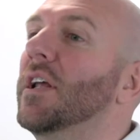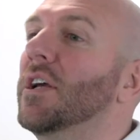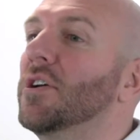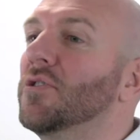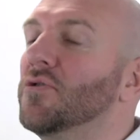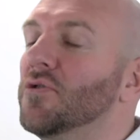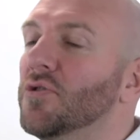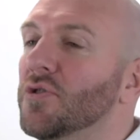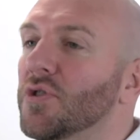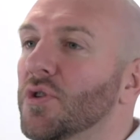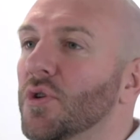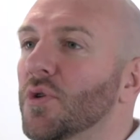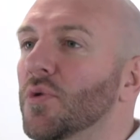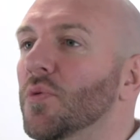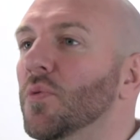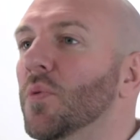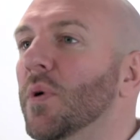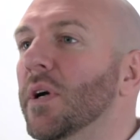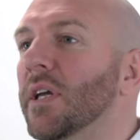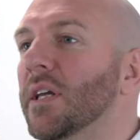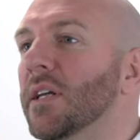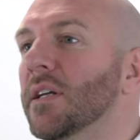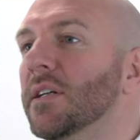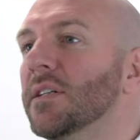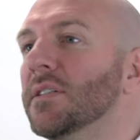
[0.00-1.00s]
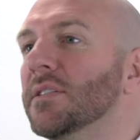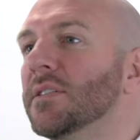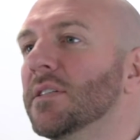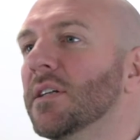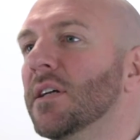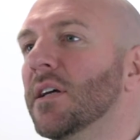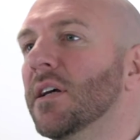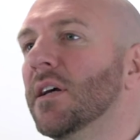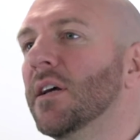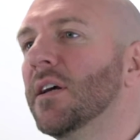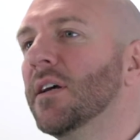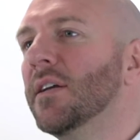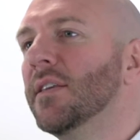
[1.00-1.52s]
an extra 2 weeks,
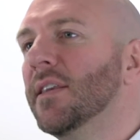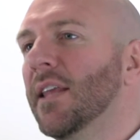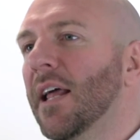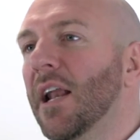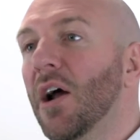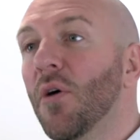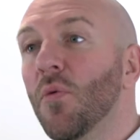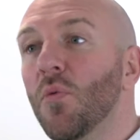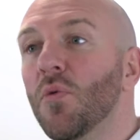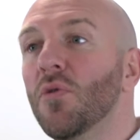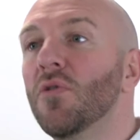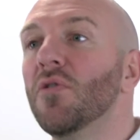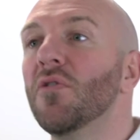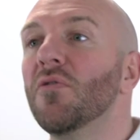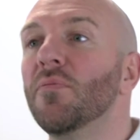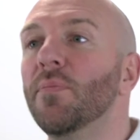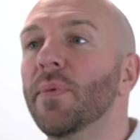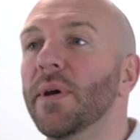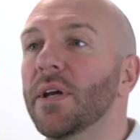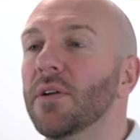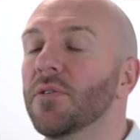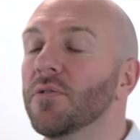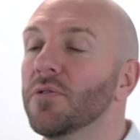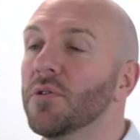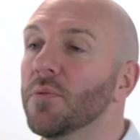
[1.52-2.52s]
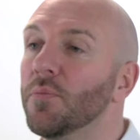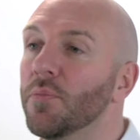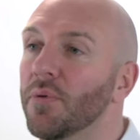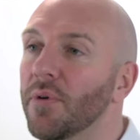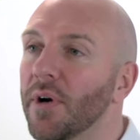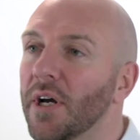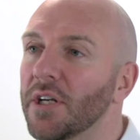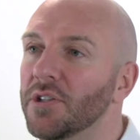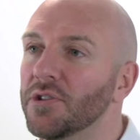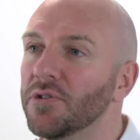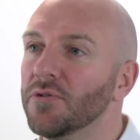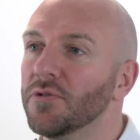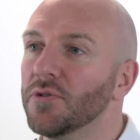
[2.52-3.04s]
then I wouldn't have been under
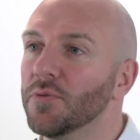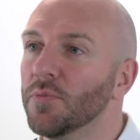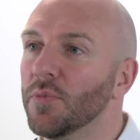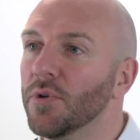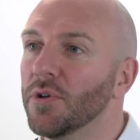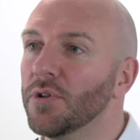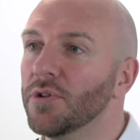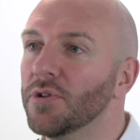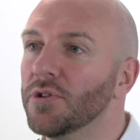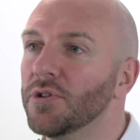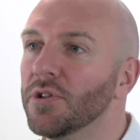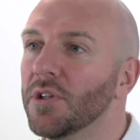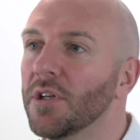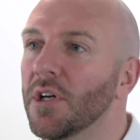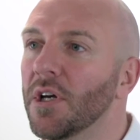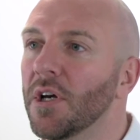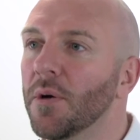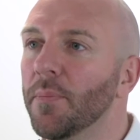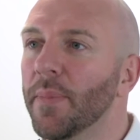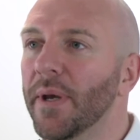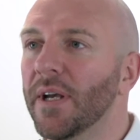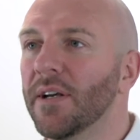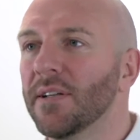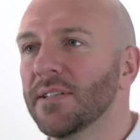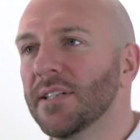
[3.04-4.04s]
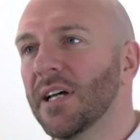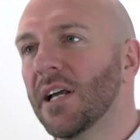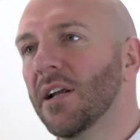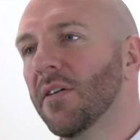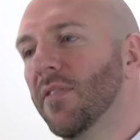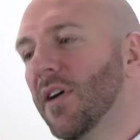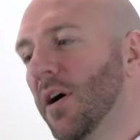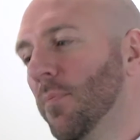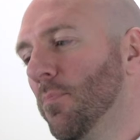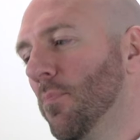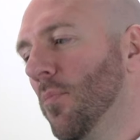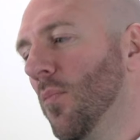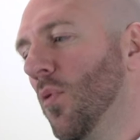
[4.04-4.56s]
pressure as much because I'd
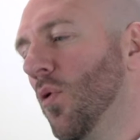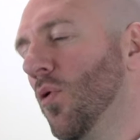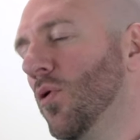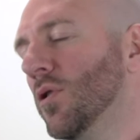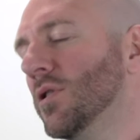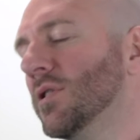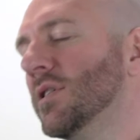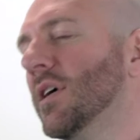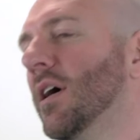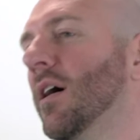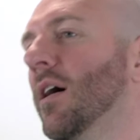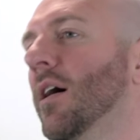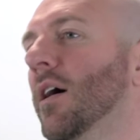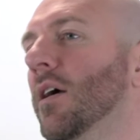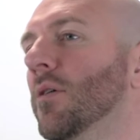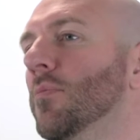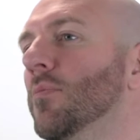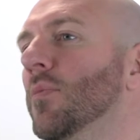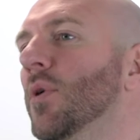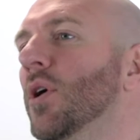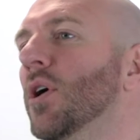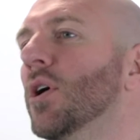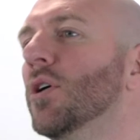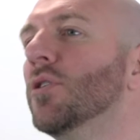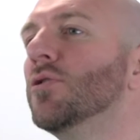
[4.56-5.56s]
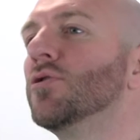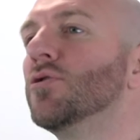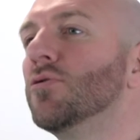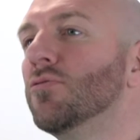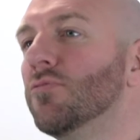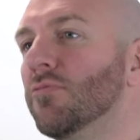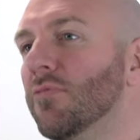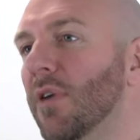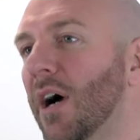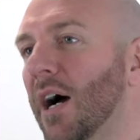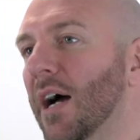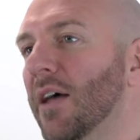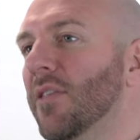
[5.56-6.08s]
have had more time
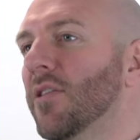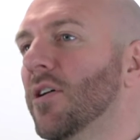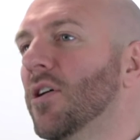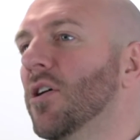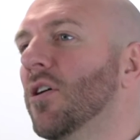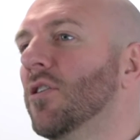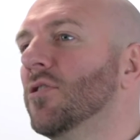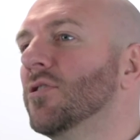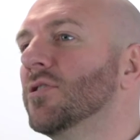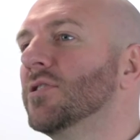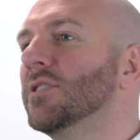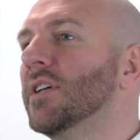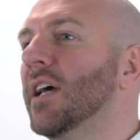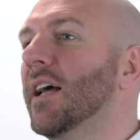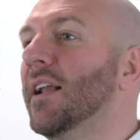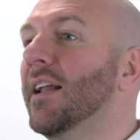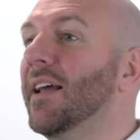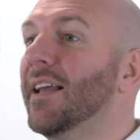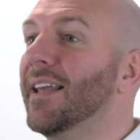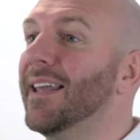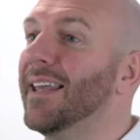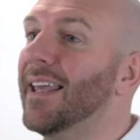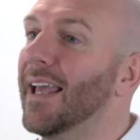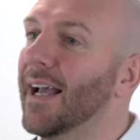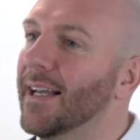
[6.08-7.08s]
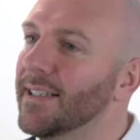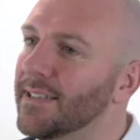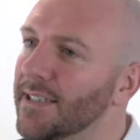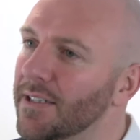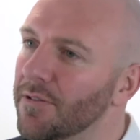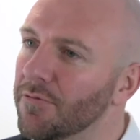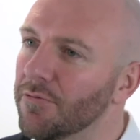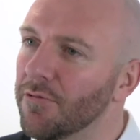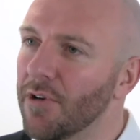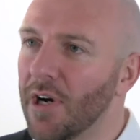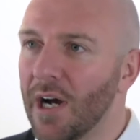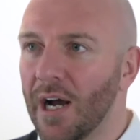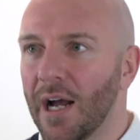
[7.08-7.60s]
to write the content and
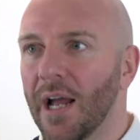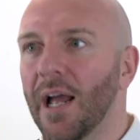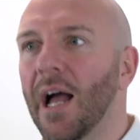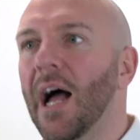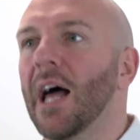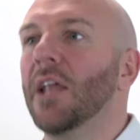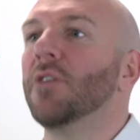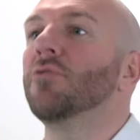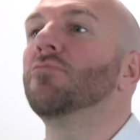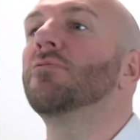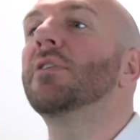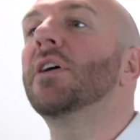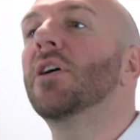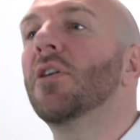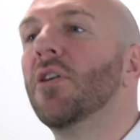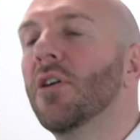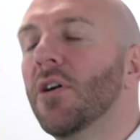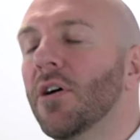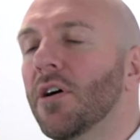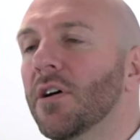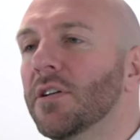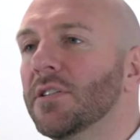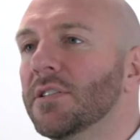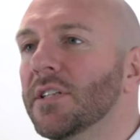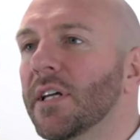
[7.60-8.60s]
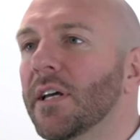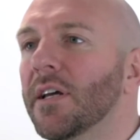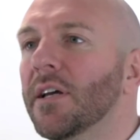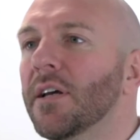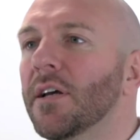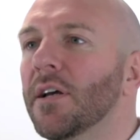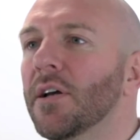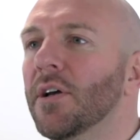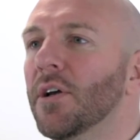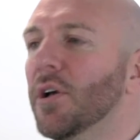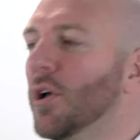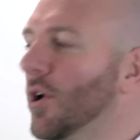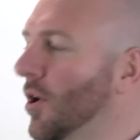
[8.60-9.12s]
get it right and rehearse it.